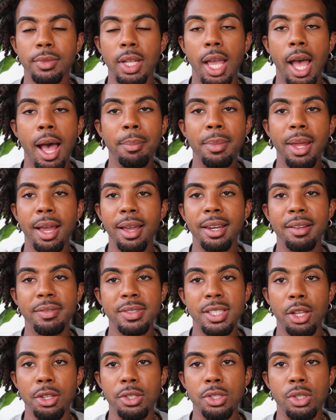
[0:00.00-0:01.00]
I'm not gonna even
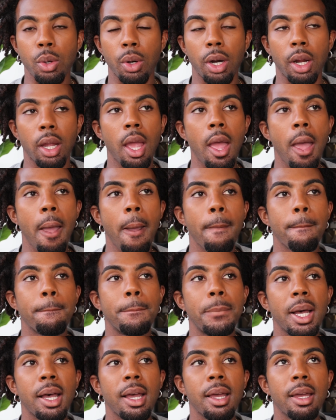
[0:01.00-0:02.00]
tell a story,
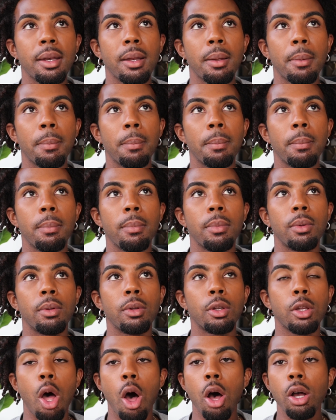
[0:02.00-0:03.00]
but
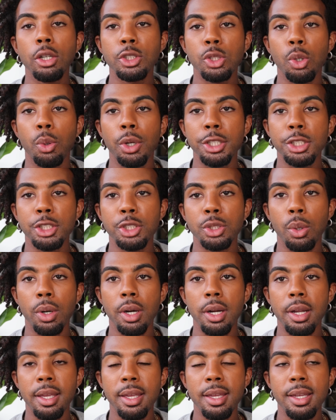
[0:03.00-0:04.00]
long story
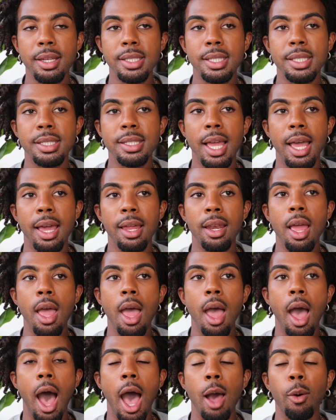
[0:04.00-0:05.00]
short is
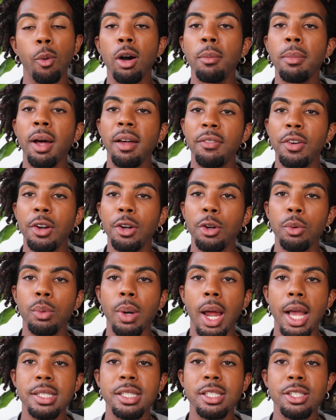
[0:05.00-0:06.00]
that I want my Virgo
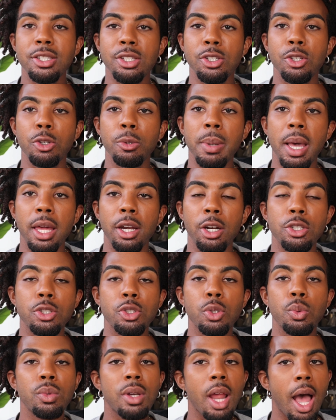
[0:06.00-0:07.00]
risings to do better.
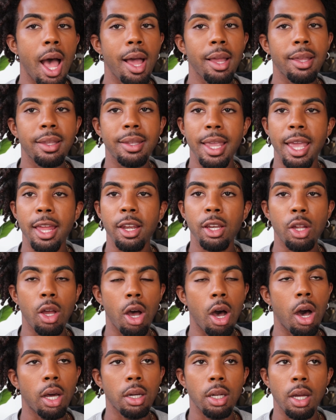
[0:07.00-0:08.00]
Do not get
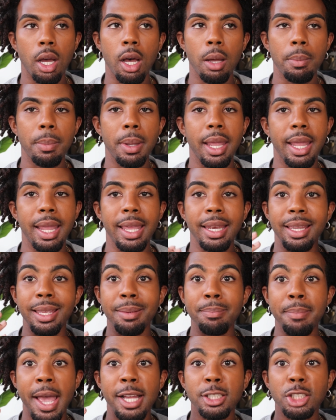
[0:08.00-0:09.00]
caught up in
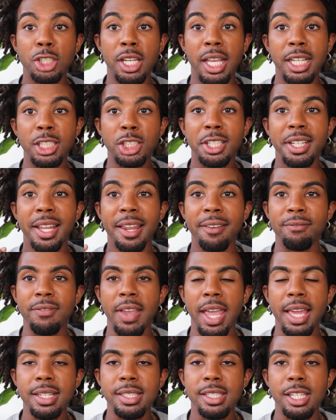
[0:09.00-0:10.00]
imagination and
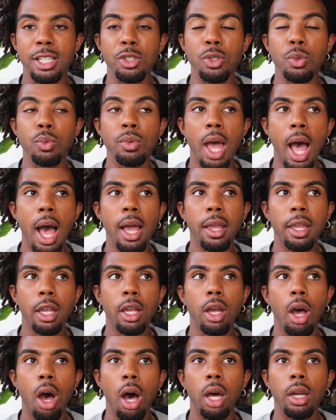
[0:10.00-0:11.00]
fantasy. Do not
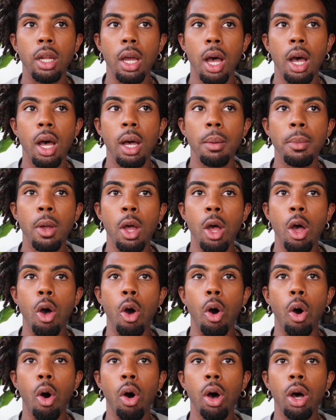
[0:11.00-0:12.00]
get caught up
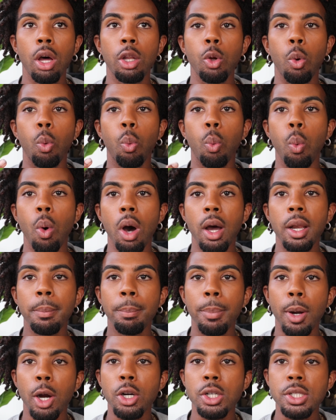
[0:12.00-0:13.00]
on
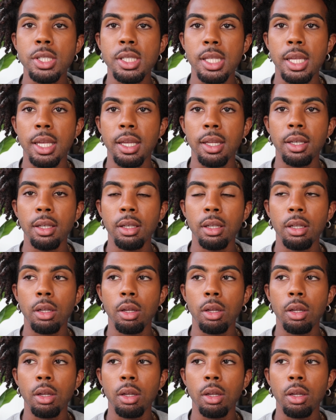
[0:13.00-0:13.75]
one person